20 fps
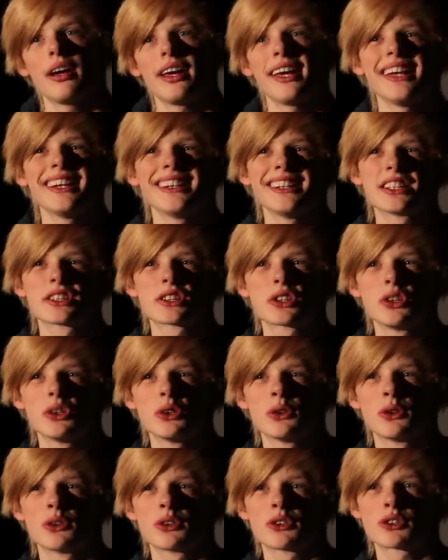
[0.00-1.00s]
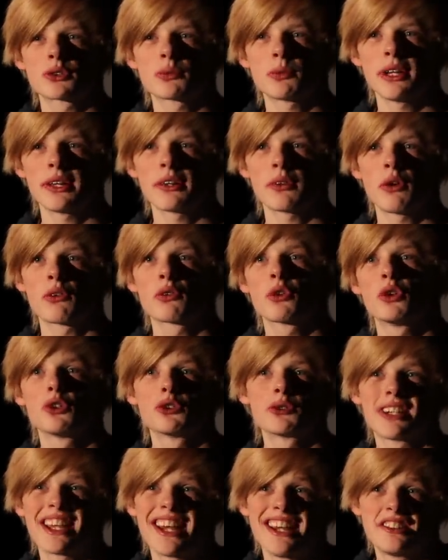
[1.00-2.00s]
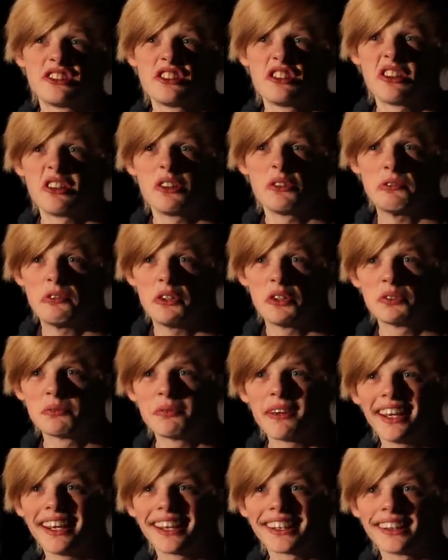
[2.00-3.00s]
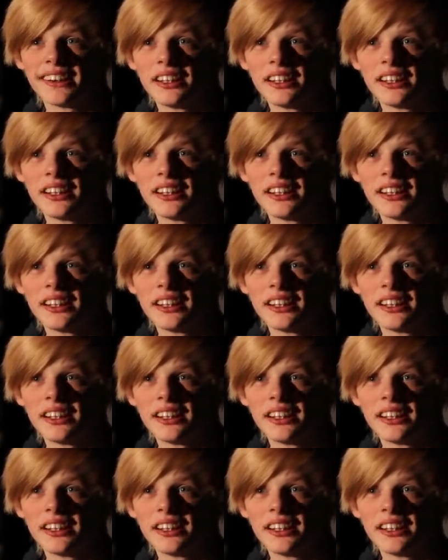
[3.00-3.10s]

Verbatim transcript: In this course, we of course get to do filming,